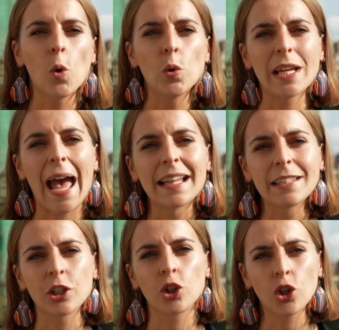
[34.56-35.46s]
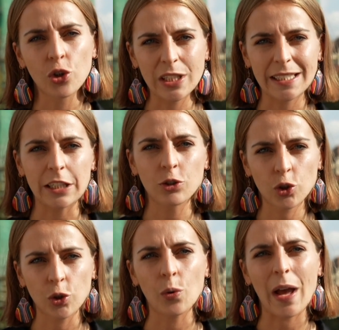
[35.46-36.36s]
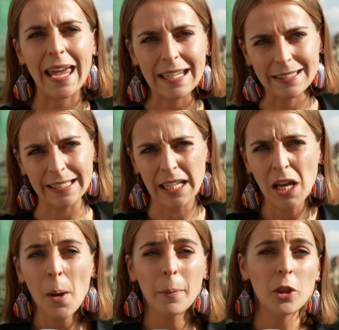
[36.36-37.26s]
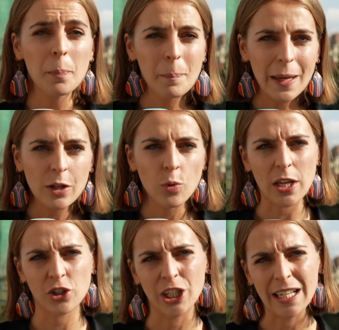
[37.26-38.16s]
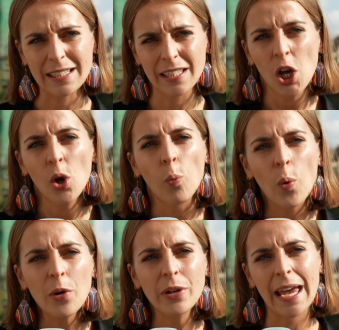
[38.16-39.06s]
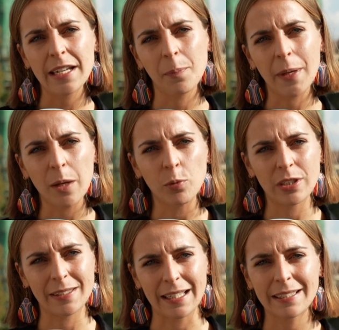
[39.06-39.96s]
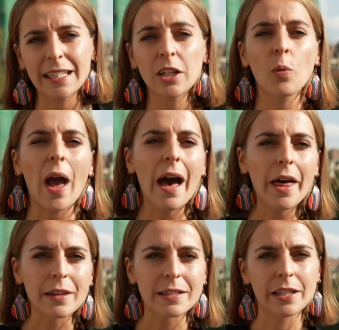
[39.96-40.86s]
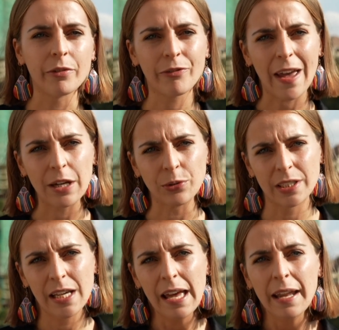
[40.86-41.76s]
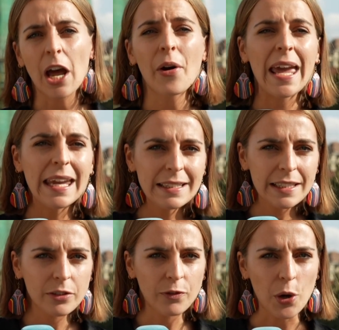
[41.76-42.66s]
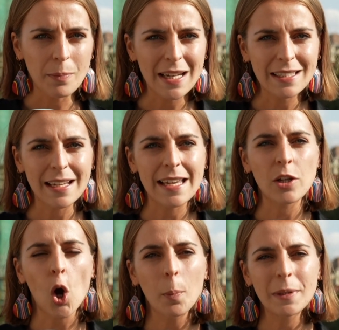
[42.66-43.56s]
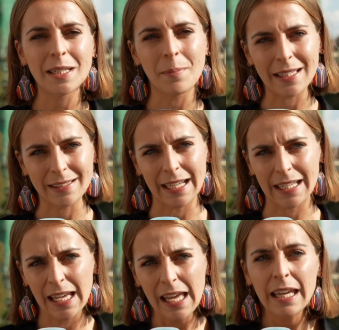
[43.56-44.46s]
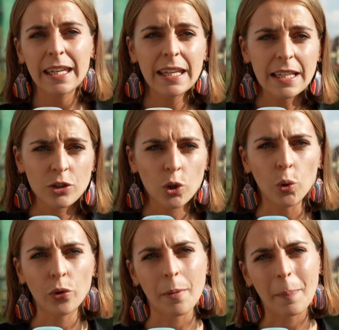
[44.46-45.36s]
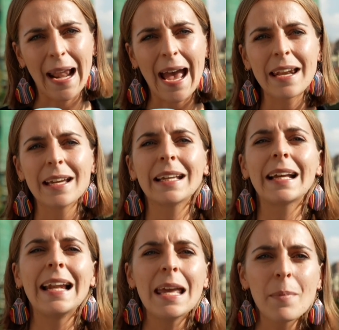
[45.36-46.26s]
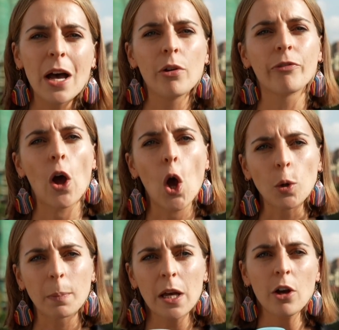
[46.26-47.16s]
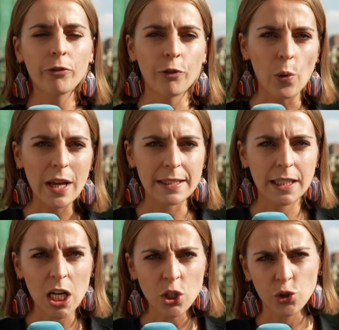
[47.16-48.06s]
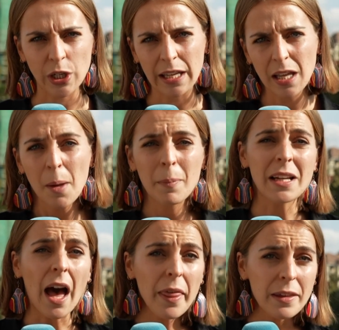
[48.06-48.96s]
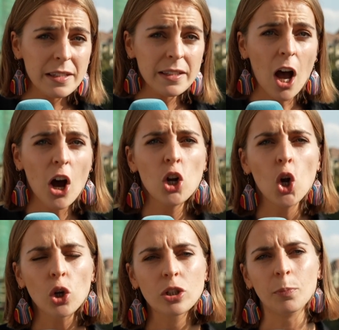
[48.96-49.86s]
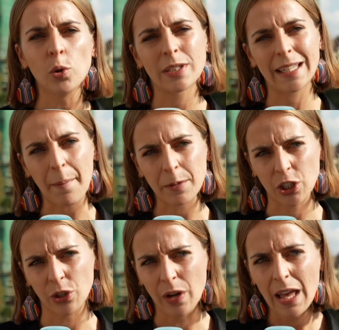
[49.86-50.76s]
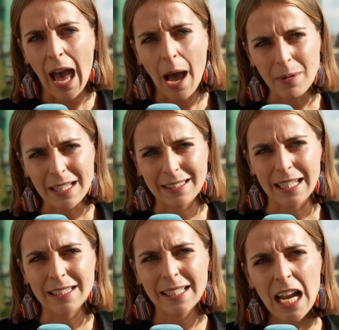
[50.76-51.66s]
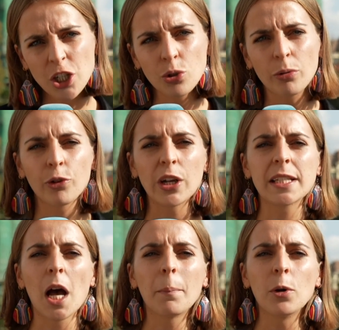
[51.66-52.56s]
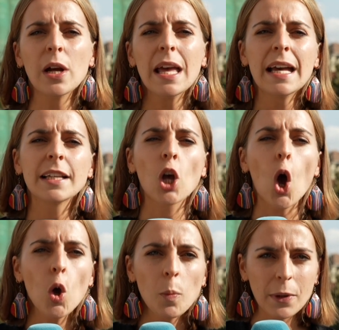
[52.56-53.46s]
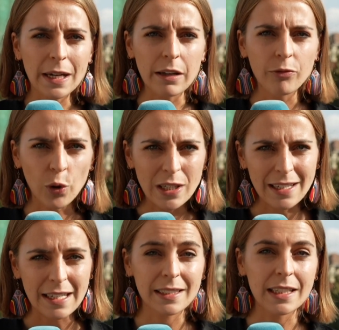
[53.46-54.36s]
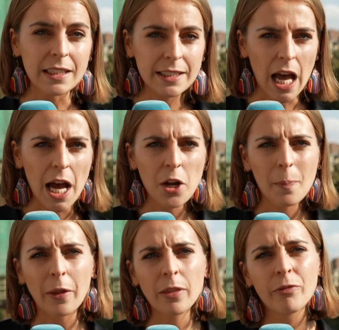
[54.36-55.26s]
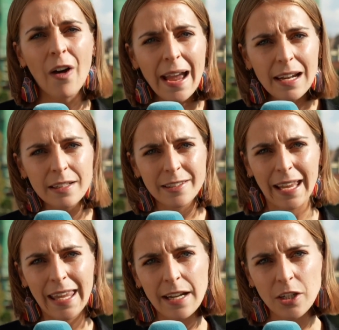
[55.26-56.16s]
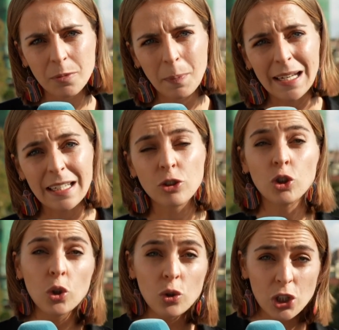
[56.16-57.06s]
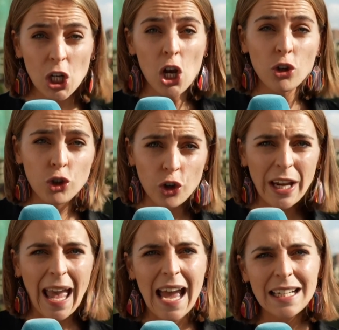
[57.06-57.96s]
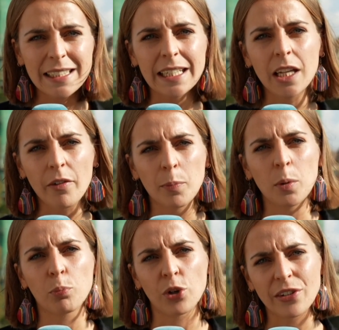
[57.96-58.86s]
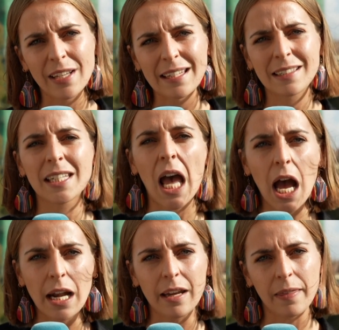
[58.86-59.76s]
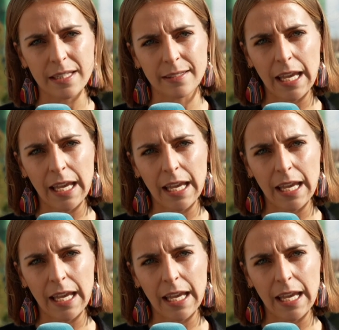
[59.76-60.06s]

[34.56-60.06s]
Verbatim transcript: order and security to Haiti. But the big question is, will Kenya be able to succeed where others have failed? Now, Haiti's foreign minister is optimistic. He has called the plan a glimmer of hope for his country. But others are a lot more sceptical. Amnesty International, for example, has openly voiced its concern about the violence that Kenya's police used during anti-government protests earlier this